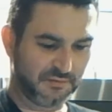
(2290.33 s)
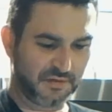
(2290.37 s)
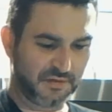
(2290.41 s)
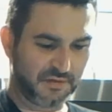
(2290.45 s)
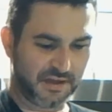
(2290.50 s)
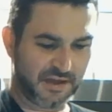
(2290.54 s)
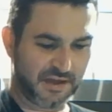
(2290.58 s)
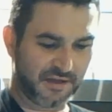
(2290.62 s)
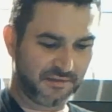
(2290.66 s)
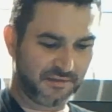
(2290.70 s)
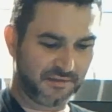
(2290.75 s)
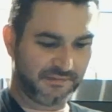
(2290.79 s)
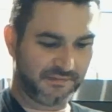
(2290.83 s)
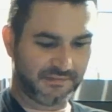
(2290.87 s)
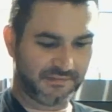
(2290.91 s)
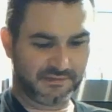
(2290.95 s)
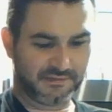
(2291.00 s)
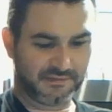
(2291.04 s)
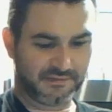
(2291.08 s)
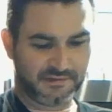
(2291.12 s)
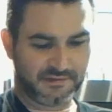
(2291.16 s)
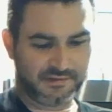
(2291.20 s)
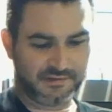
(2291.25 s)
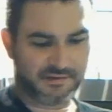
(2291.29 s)
halves
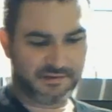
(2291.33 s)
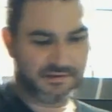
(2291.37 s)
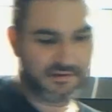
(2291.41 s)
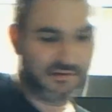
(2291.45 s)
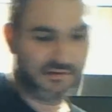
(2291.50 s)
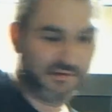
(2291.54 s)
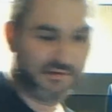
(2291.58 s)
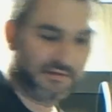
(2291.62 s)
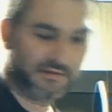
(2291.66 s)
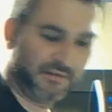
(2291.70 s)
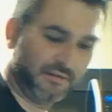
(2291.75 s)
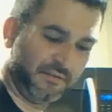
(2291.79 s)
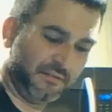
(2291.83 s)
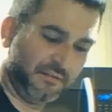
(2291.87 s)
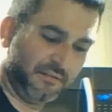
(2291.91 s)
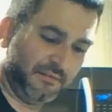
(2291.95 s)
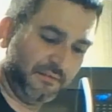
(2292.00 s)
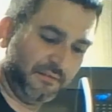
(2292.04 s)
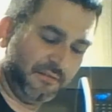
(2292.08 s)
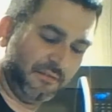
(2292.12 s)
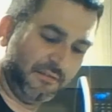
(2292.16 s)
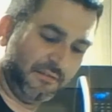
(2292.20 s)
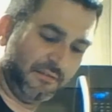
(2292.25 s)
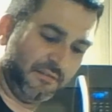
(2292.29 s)

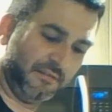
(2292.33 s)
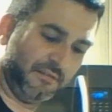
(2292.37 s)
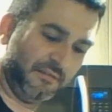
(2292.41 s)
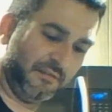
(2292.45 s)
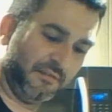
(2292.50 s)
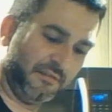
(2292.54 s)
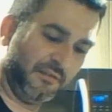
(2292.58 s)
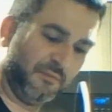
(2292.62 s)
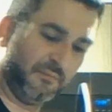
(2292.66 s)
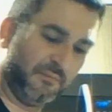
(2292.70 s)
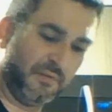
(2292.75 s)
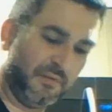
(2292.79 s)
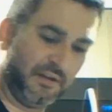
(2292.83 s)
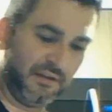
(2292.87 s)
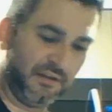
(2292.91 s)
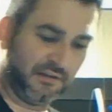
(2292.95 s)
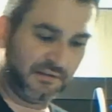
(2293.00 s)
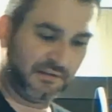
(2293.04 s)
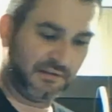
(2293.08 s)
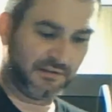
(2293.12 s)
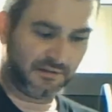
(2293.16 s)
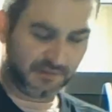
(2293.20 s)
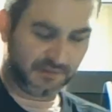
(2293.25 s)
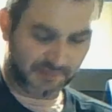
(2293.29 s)
don't make
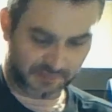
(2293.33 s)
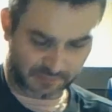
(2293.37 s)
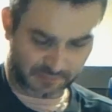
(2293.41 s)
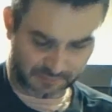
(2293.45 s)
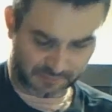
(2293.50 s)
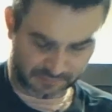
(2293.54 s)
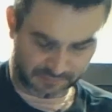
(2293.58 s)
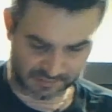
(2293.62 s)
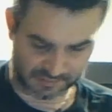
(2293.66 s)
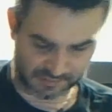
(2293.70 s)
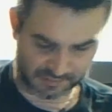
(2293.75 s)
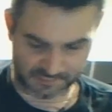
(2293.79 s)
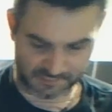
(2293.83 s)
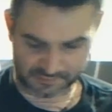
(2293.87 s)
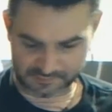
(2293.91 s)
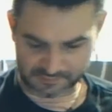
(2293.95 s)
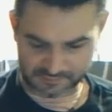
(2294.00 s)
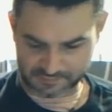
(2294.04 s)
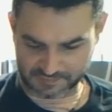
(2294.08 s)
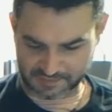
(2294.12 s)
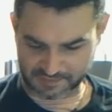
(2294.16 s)
a hole. Oh, okay.